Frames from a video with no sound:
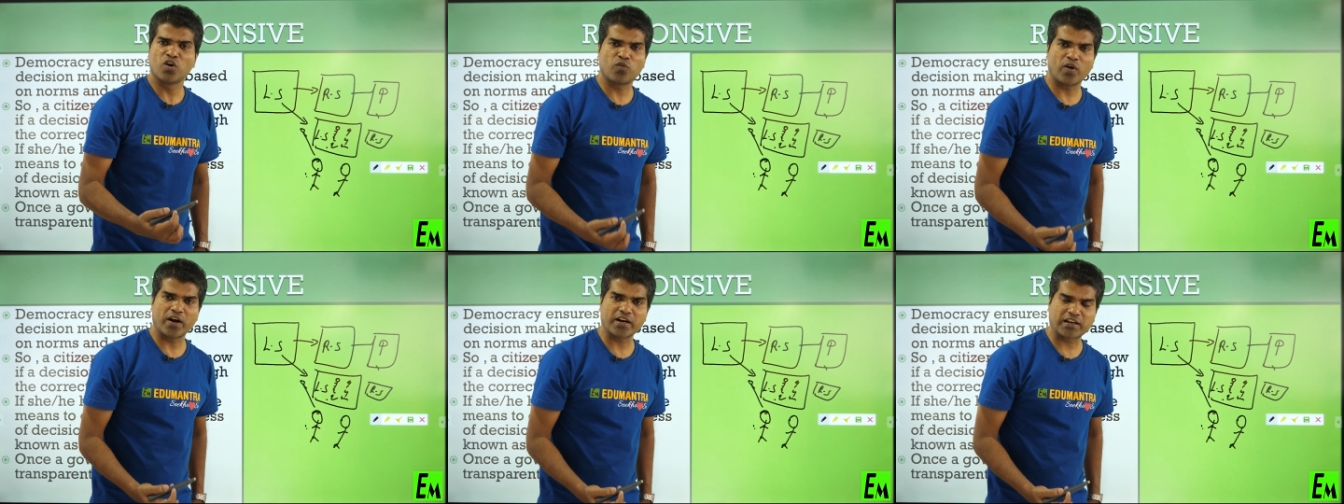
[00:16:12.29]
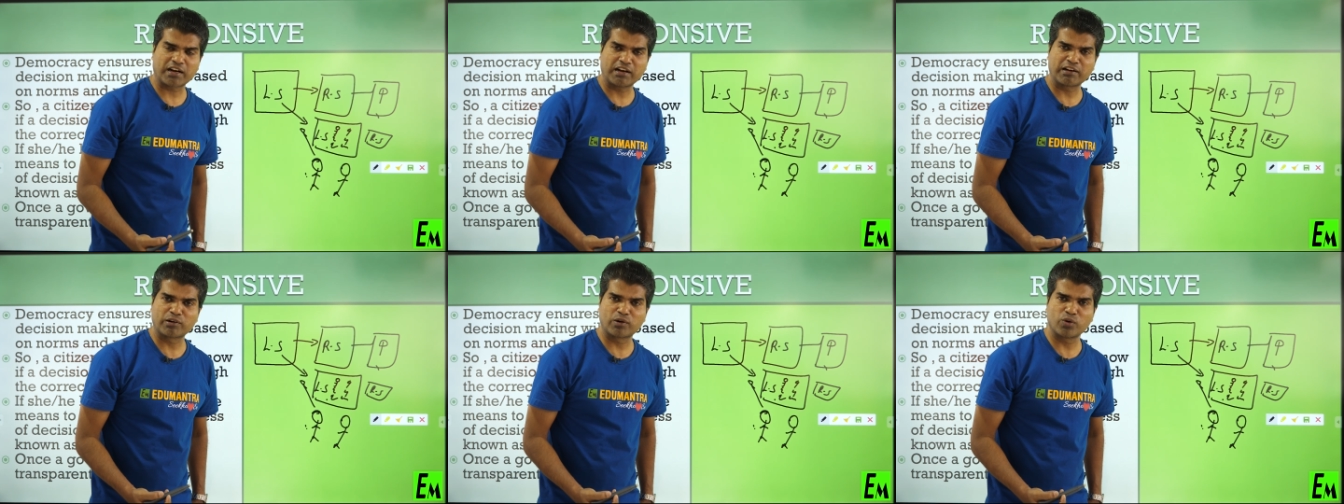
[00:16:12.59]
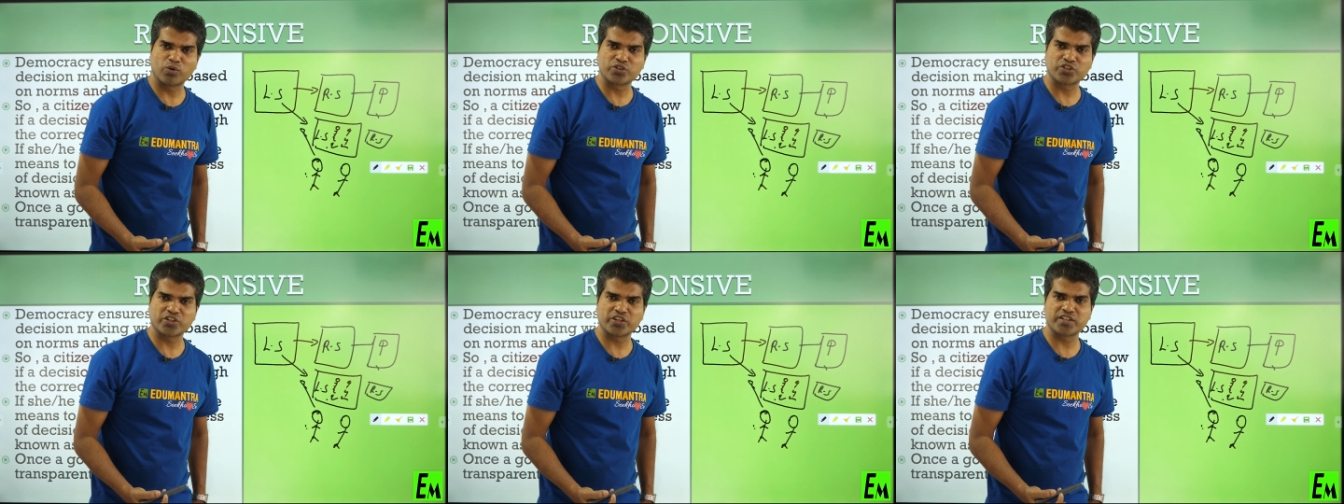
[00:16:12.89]
what
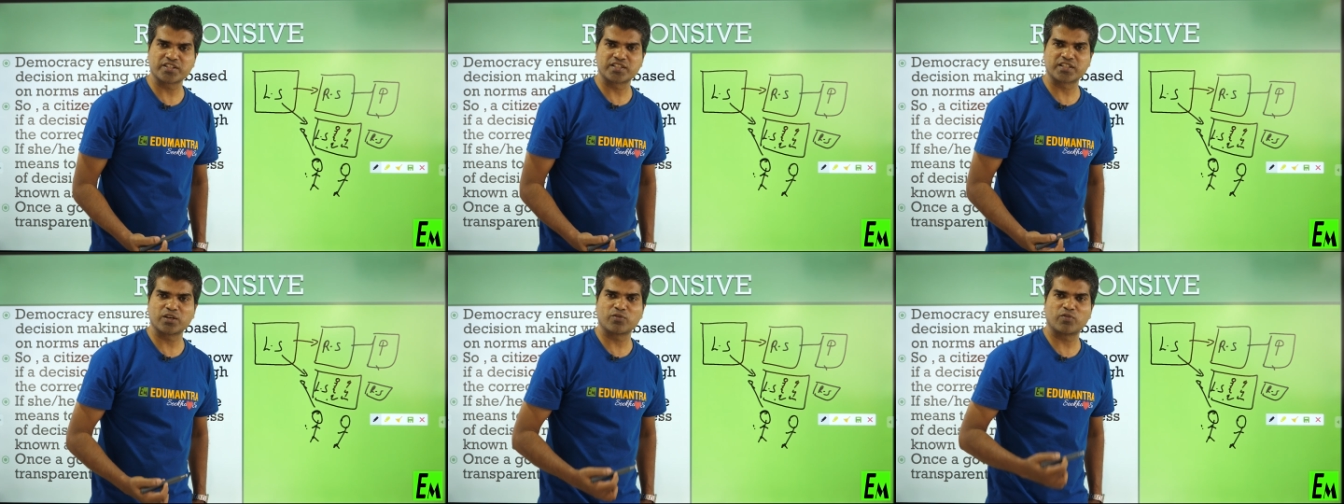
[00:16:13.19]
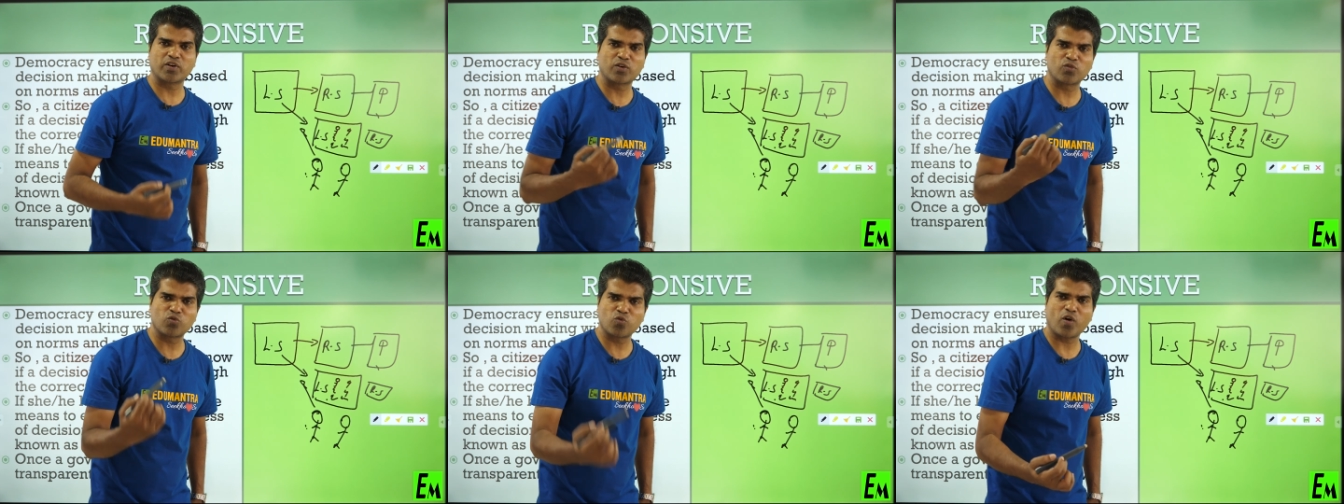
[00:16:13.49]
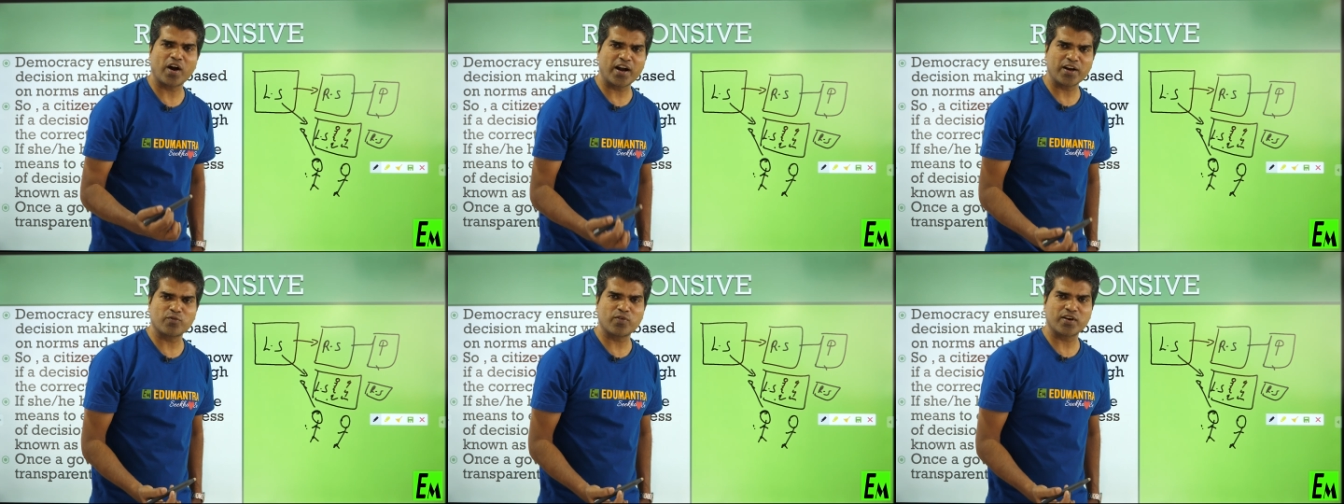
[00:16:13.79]
conclusion is given,
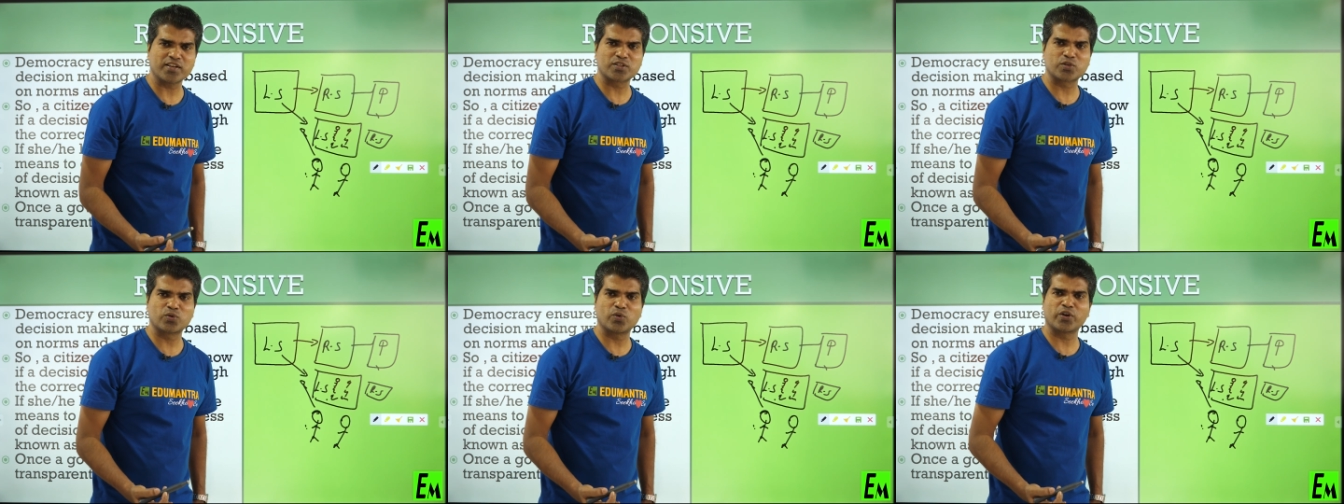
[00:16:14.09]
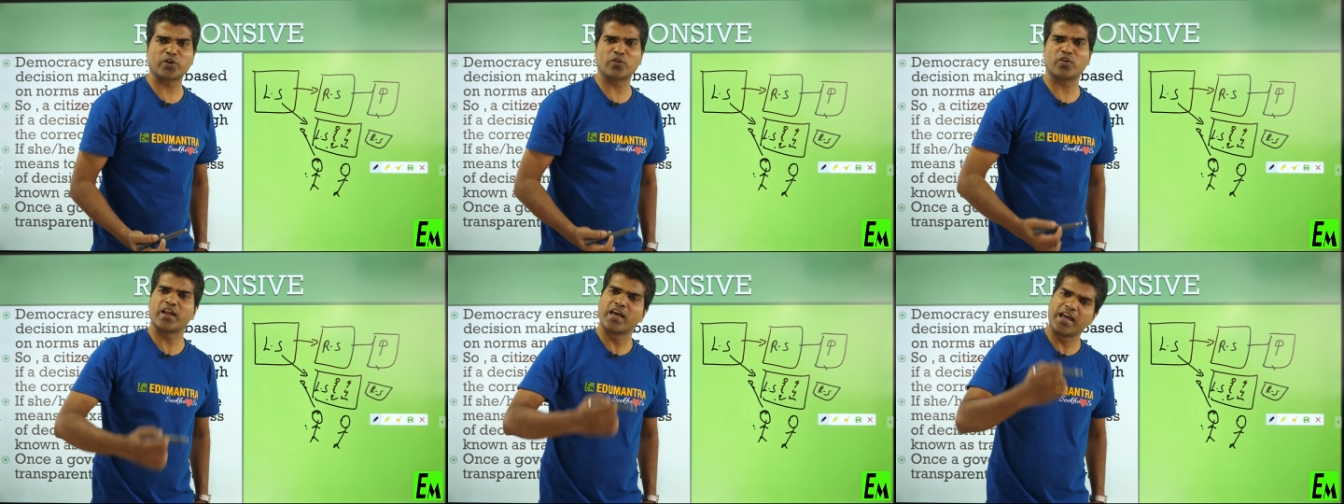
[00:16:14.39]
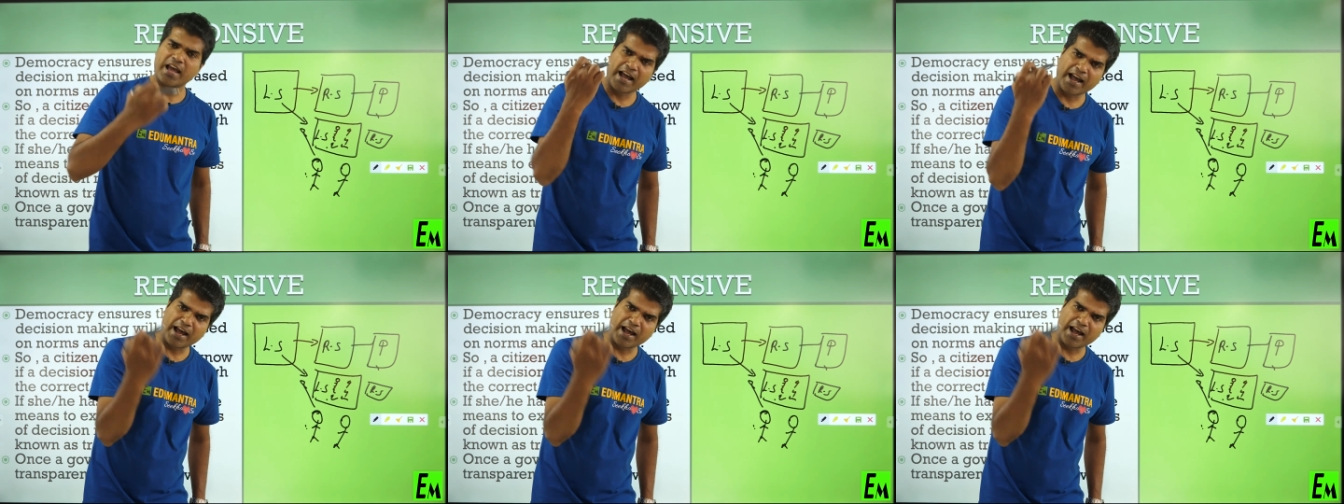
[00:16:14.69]
what was going on,